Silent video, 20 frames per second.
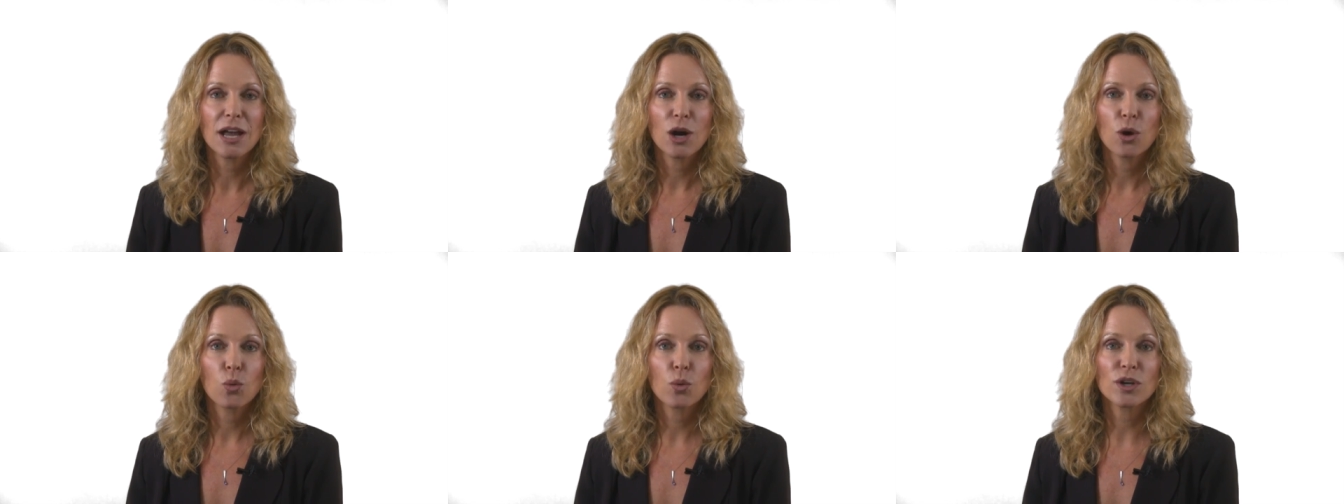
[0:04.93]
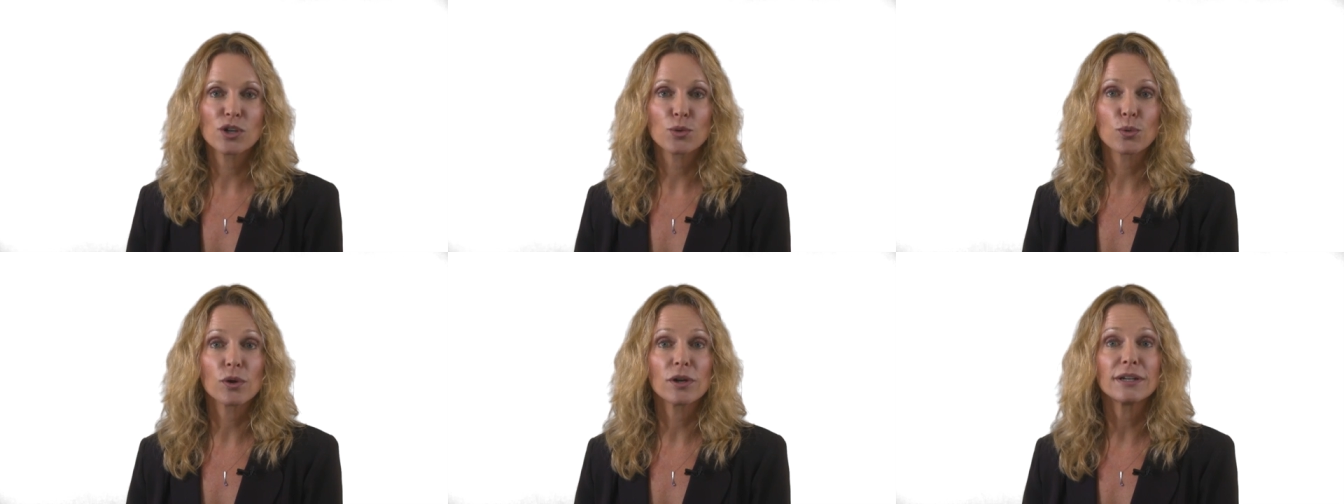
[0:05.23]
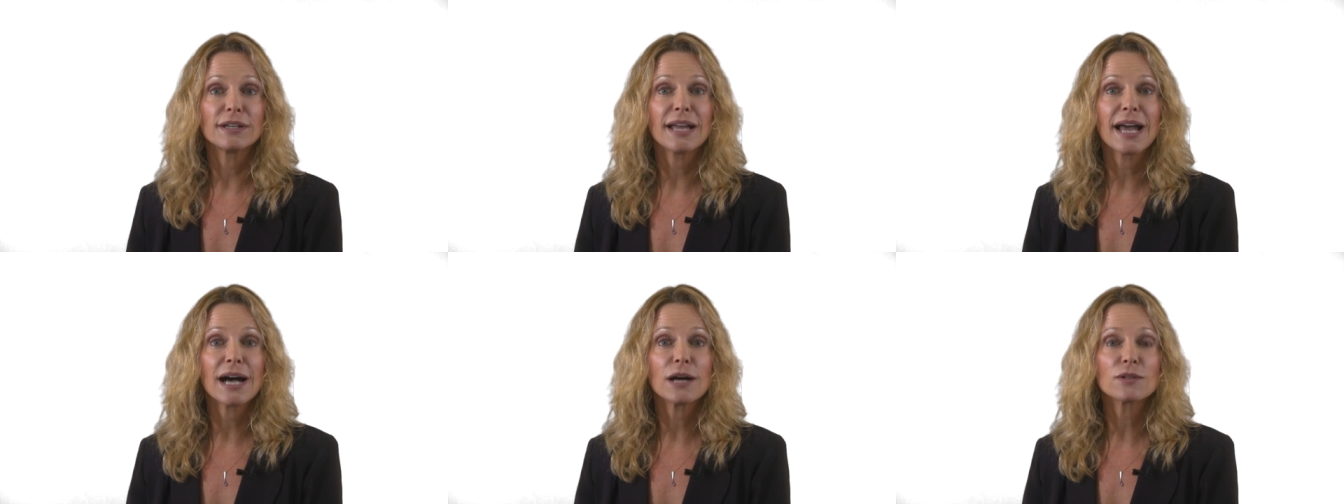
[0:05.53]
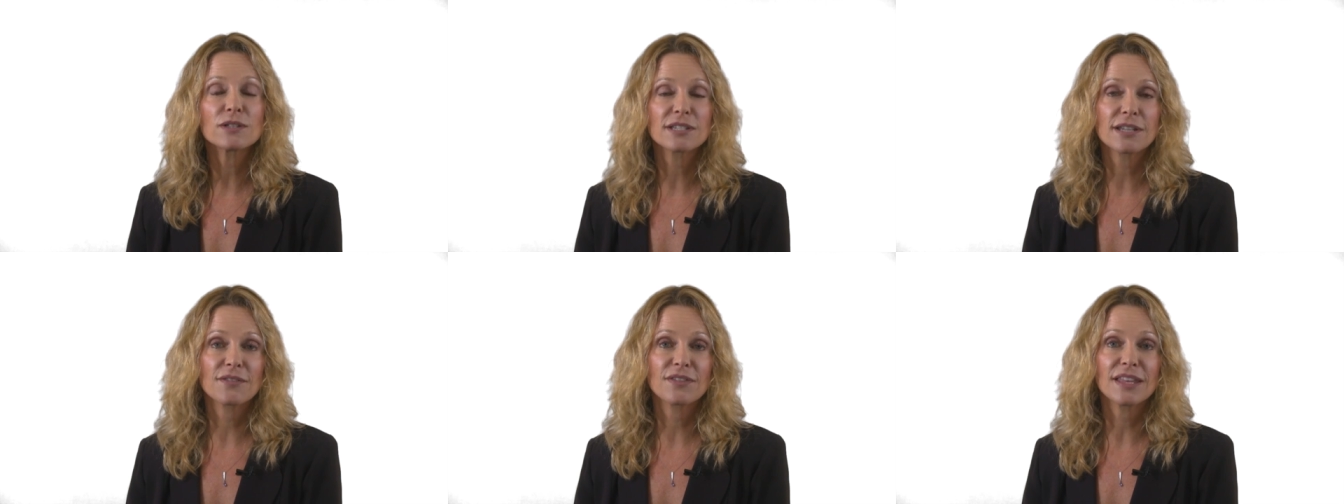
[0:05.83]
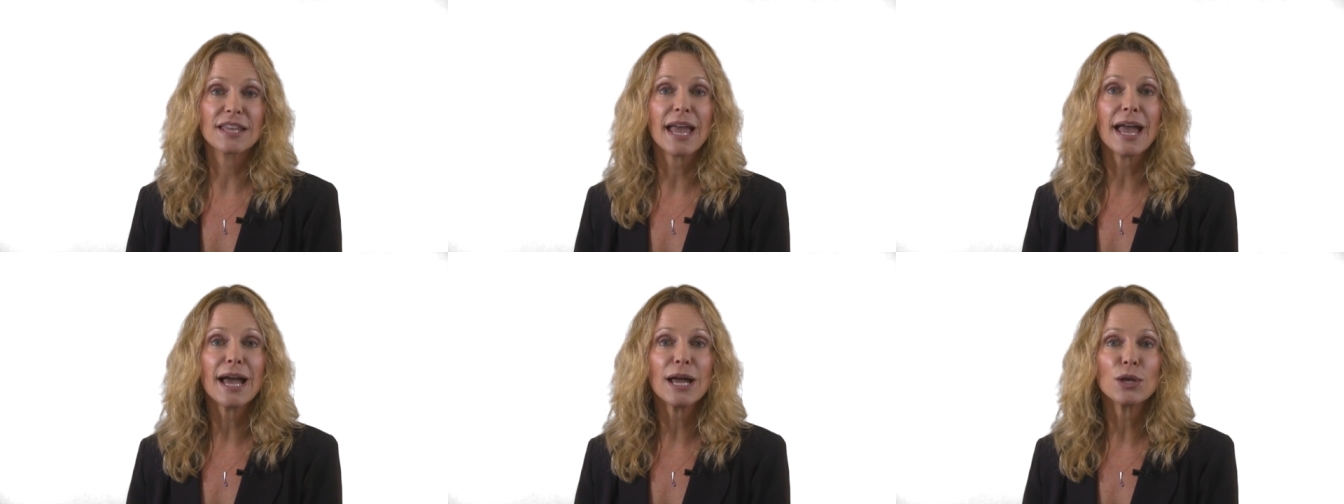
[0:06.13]
which were announced at
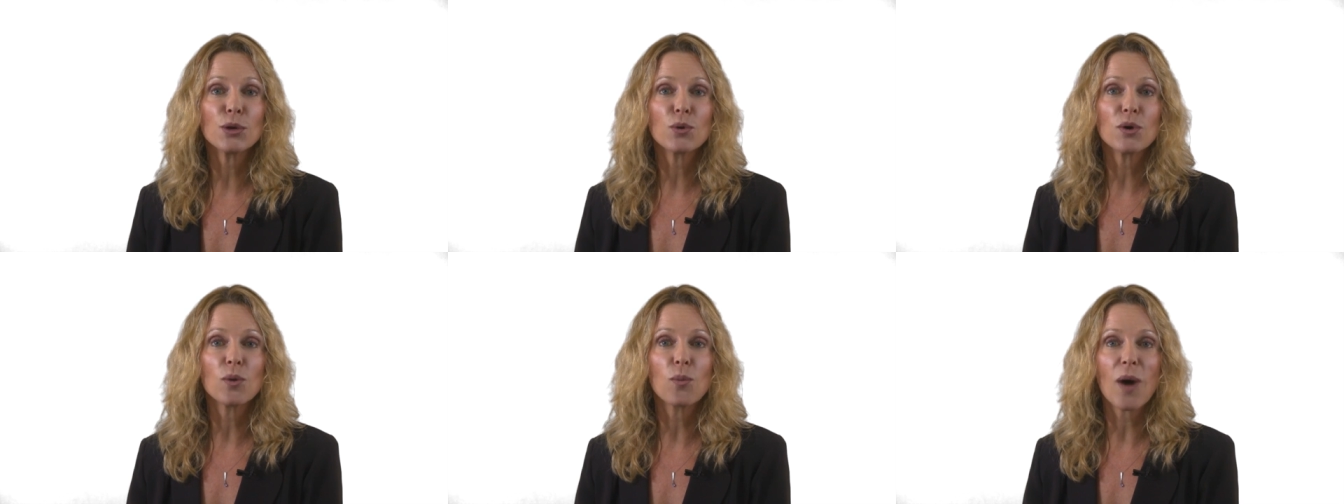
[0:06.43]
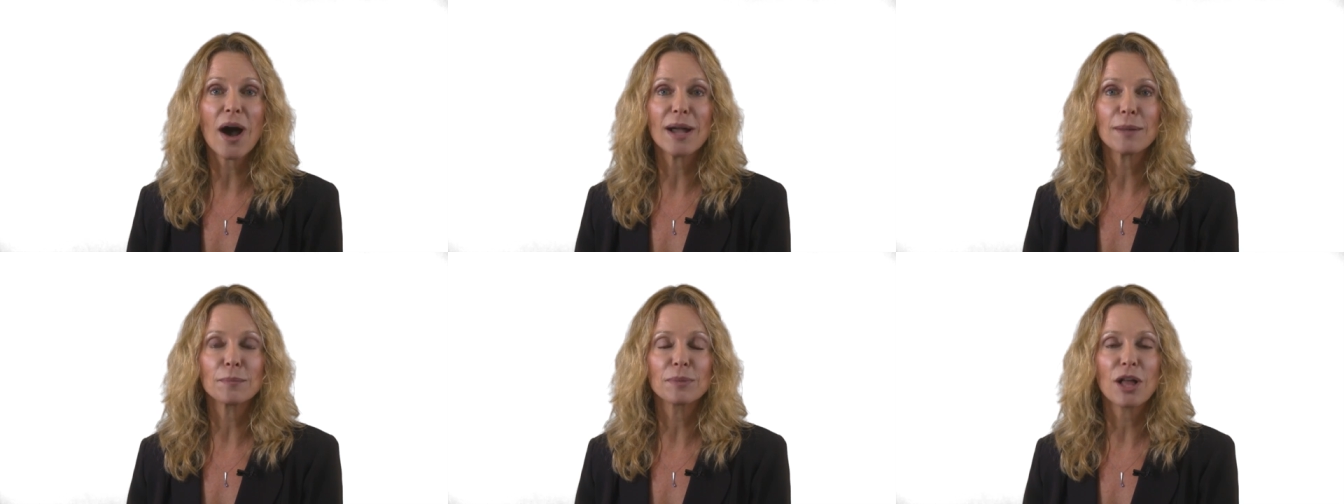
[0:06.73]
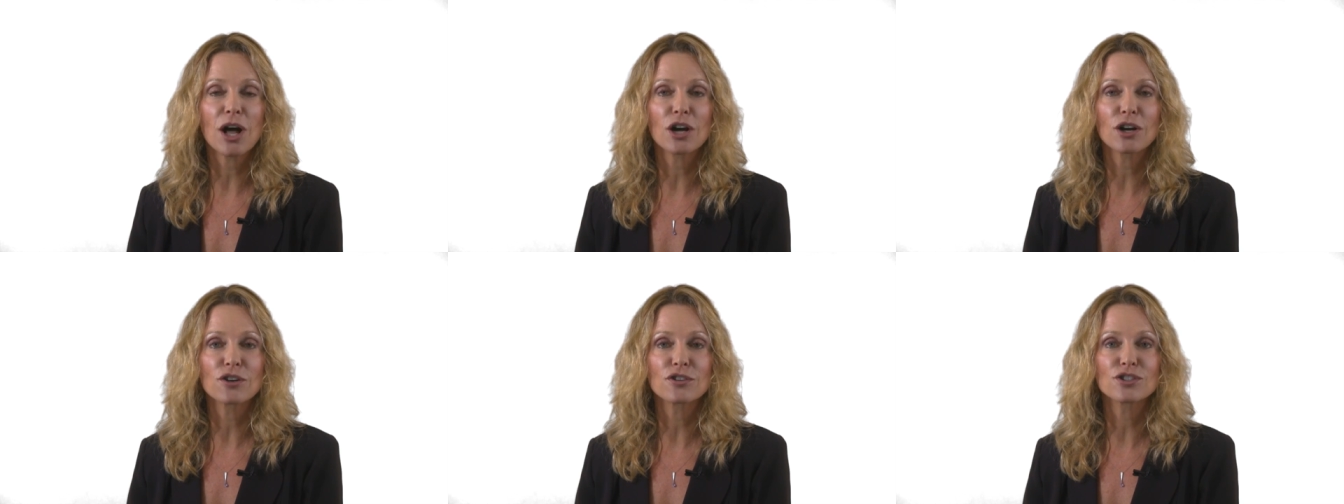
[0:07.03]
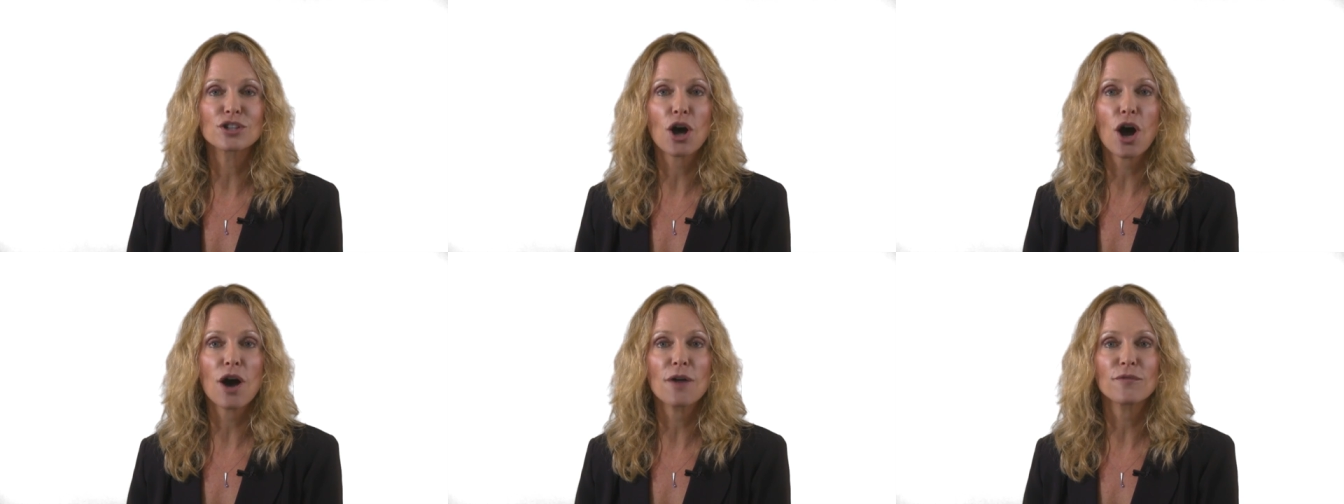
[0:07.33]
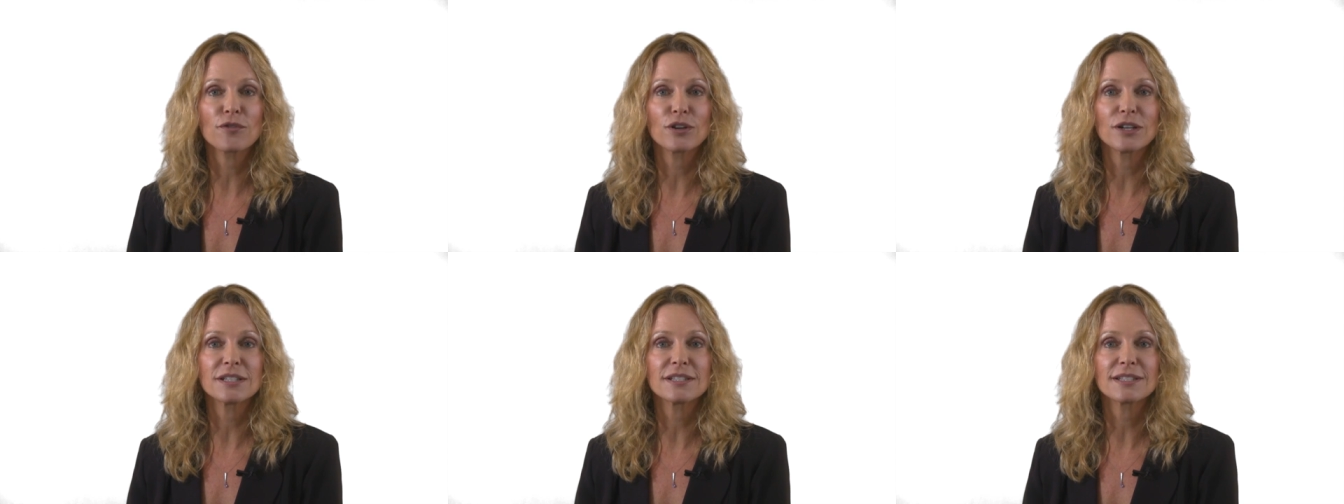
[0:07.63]
the annual Wine Bloggers
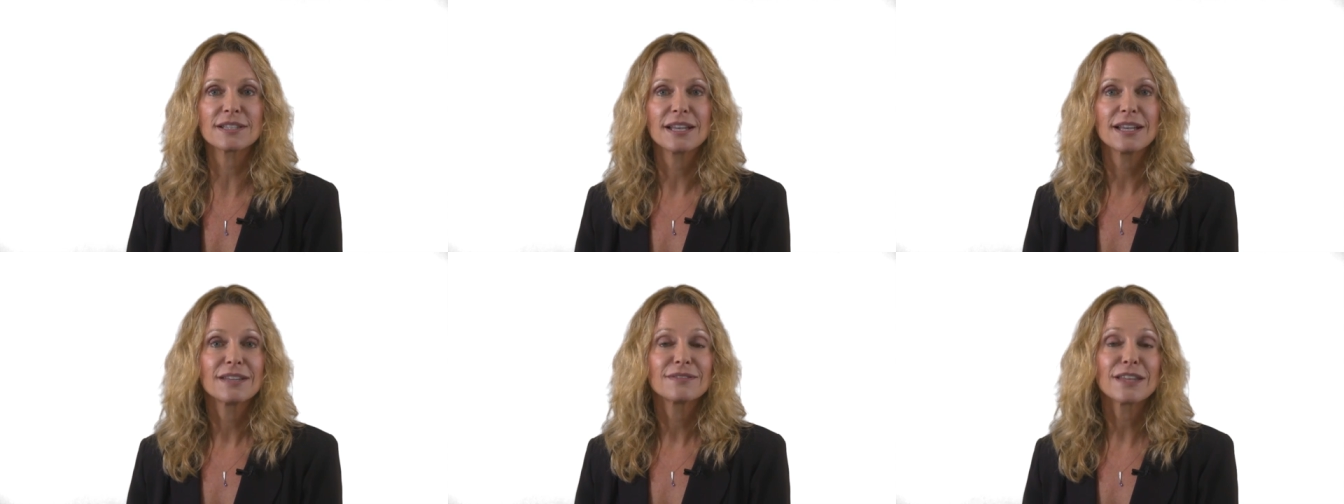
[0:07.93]
Conference